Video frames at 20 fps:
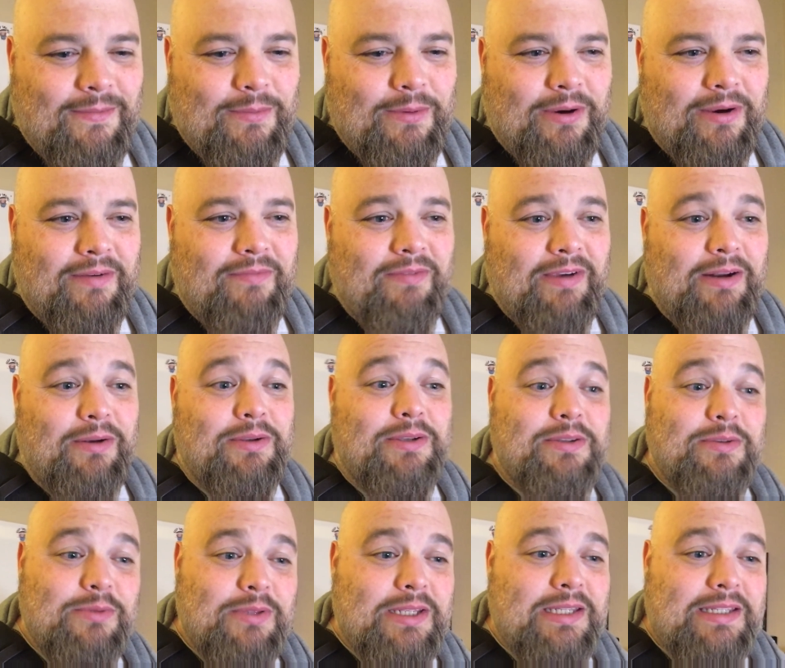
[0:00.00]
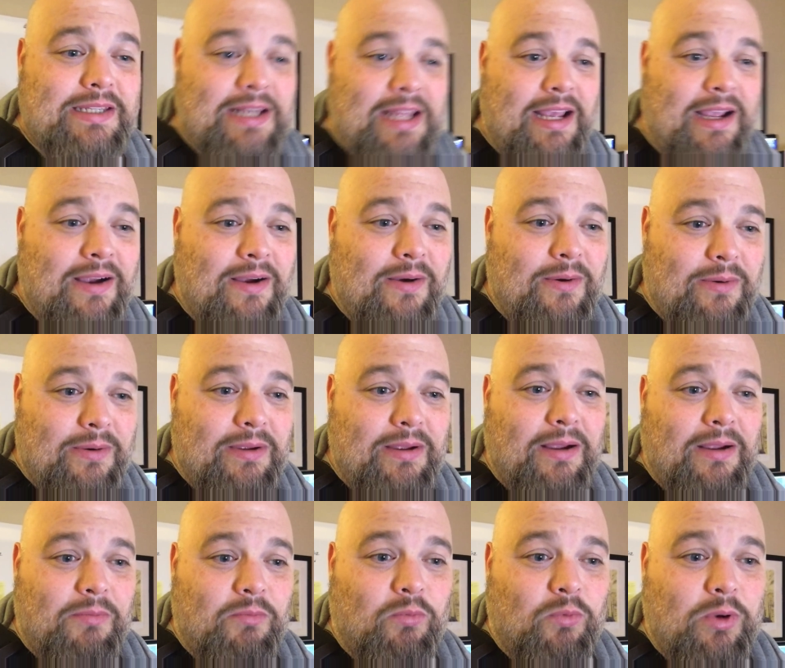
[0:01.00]
where if I don't do this now,
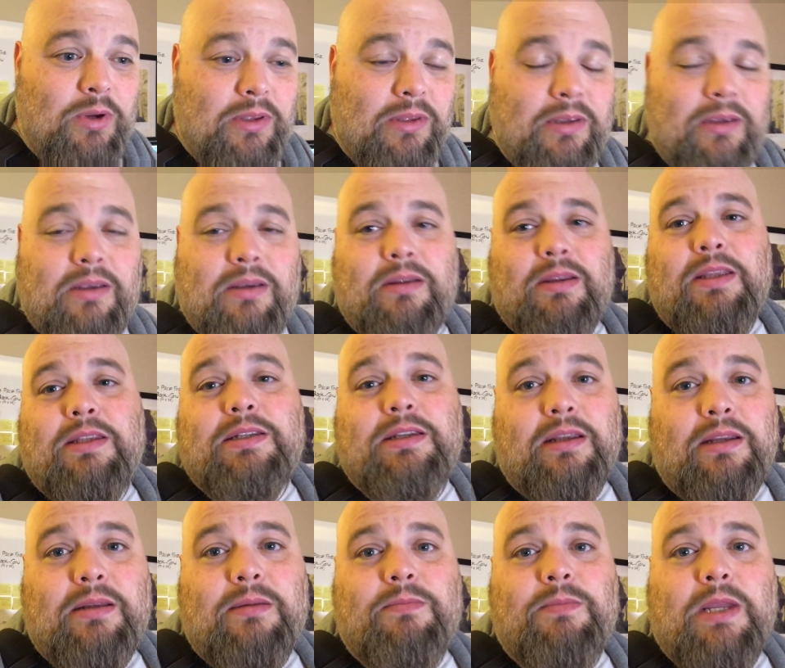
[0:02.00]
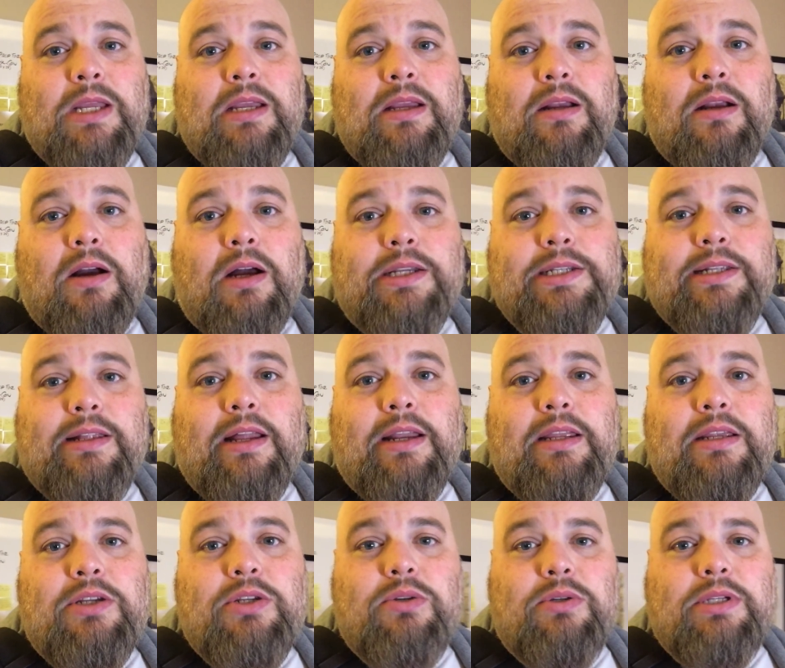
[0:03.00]
I'm really it's going to cause a lot
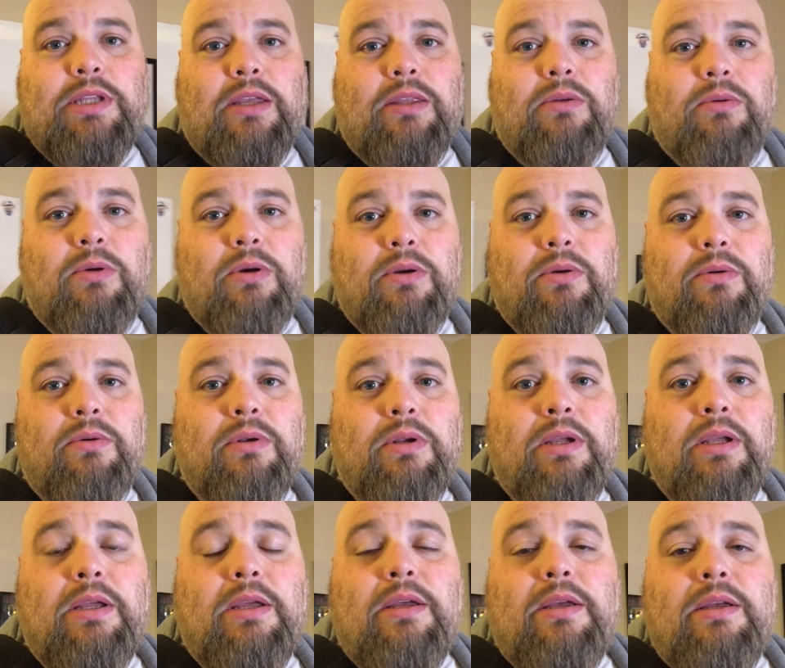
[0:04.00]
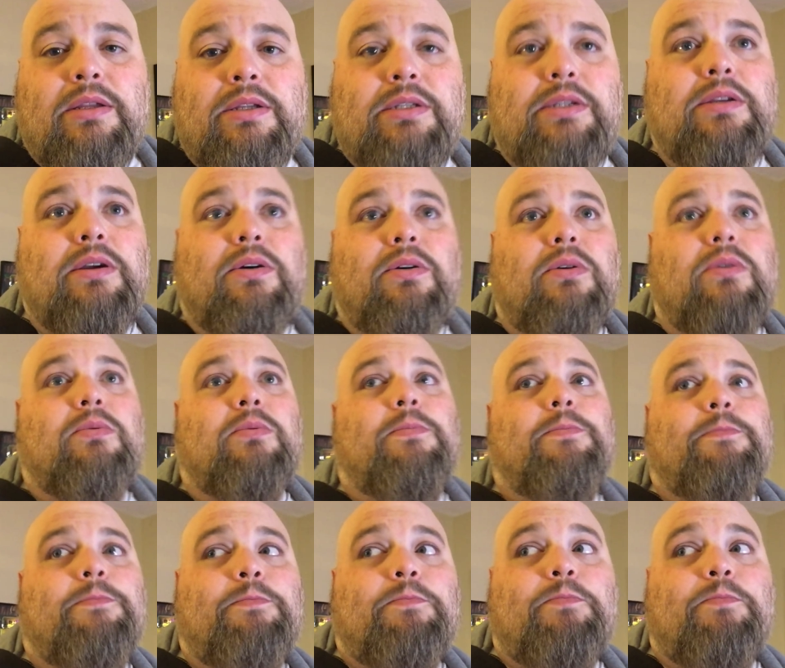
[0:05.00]
of issues down the road. So